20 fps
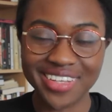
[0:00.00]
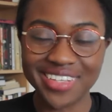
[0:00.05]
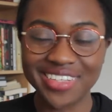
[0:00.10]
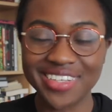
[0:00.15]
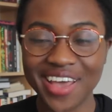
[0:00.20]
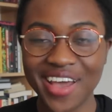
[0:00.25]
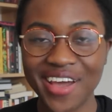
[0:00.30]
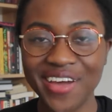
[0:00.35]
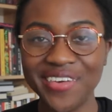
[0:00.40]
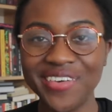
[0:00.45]

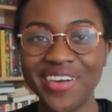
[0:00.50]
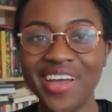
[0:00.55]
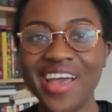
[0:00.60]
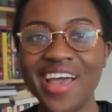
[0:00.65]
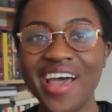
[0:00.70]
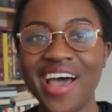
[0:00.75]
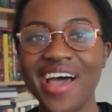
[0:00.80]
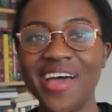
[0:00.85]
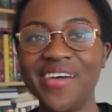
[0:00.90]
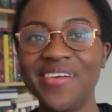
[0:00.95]
so
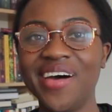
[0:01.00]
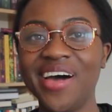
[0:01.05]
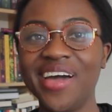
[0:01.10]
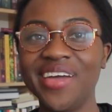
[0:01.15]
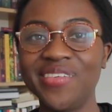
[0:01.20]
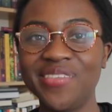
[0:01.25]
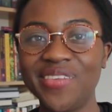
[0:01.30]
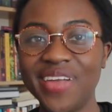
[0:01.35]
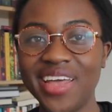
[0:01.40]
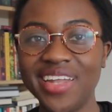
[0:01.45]
uh,
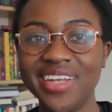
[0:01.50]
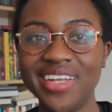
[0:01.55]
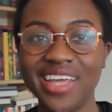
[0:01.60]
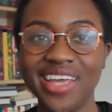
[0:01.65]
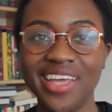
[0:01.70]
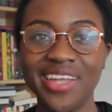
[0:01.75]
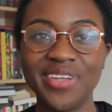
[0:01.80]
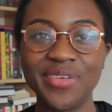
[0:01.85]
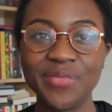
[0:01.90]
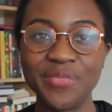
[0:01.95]
I read
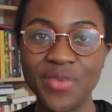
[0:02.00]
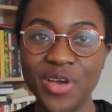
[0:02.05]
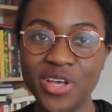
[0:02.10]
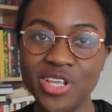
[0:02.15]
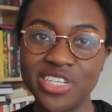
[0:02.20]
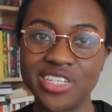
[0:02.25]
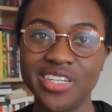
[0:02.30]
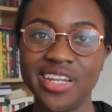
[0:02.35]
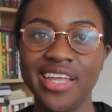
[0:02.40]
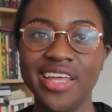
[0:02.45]
it
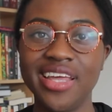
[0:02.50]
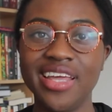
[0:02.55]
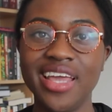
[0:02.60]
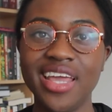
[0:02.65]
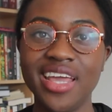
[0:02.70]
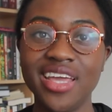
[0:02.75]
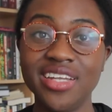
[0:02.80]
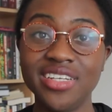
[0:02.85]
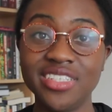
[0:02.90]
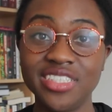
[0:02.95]
mostly
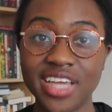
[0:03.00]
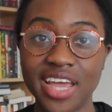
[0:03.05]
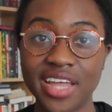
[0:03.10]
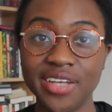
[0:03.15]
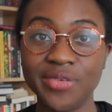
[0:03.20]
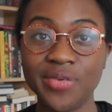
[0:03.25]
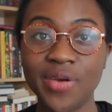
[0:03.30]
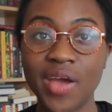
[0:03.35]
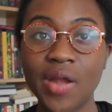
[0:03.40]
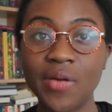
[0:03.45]
in
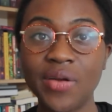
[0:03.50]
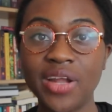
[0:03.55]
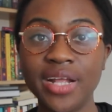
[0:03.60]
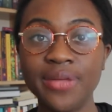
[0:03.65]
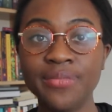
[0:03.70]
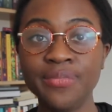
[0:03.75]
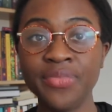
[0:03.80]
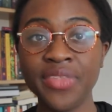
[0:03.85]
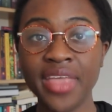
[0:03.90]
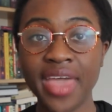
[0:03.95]
January